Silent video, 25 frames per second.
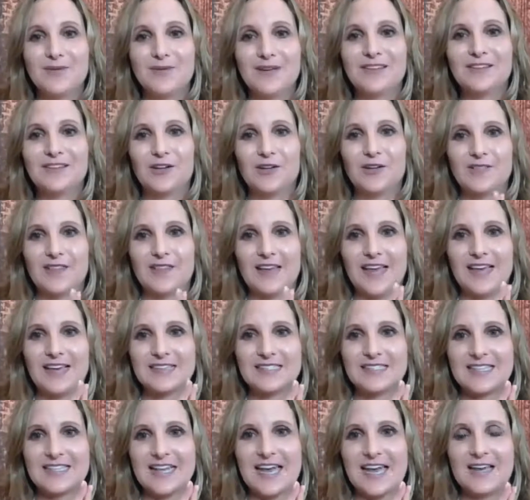By doing little
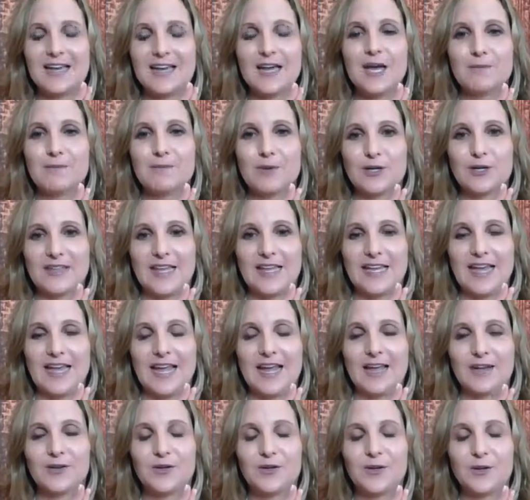things like birthday
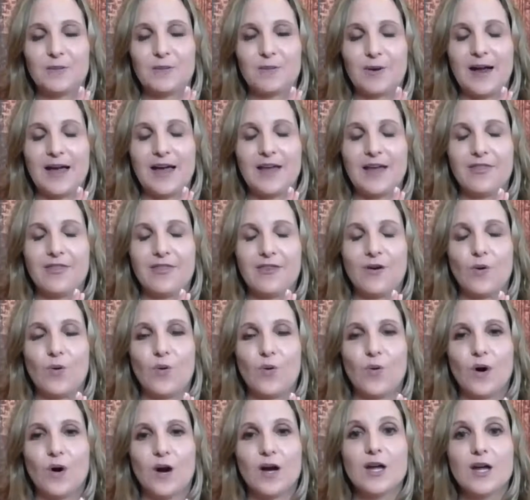candle breath
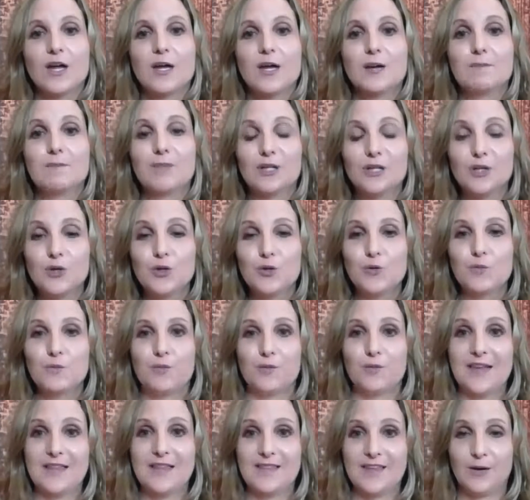or balloon
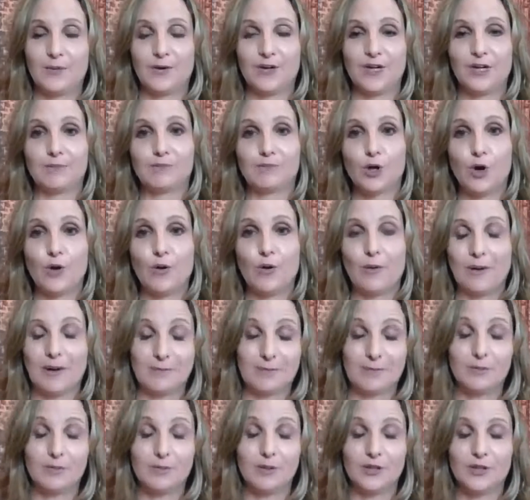breathing, where you're blowing
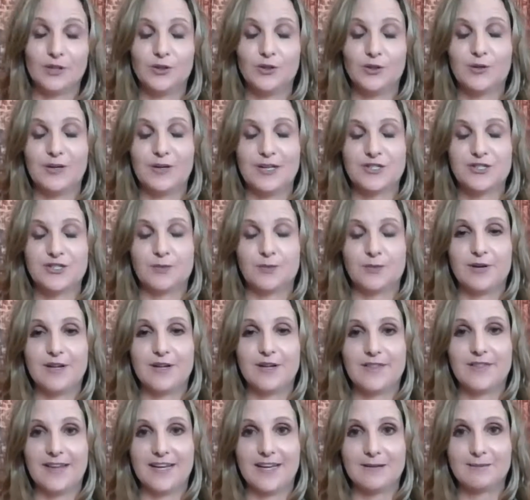up a balloon as you're
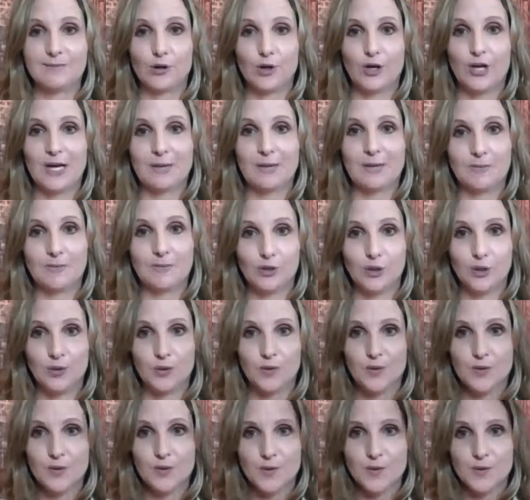breathing in, blowing up a
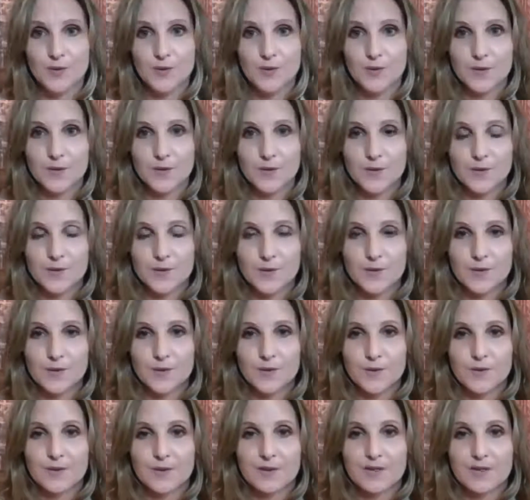balloon,
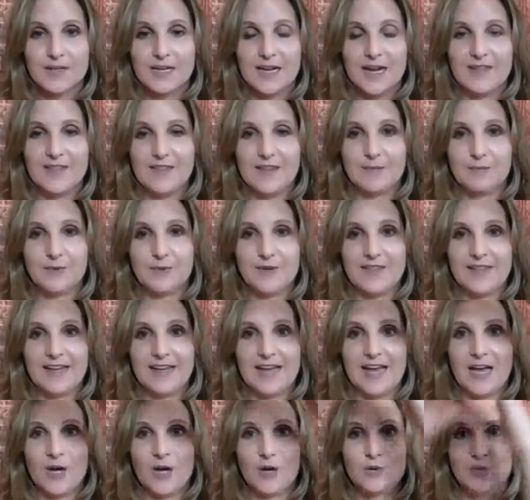and then breathing
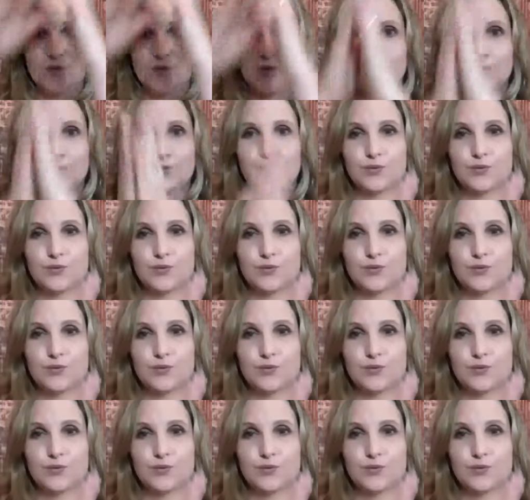out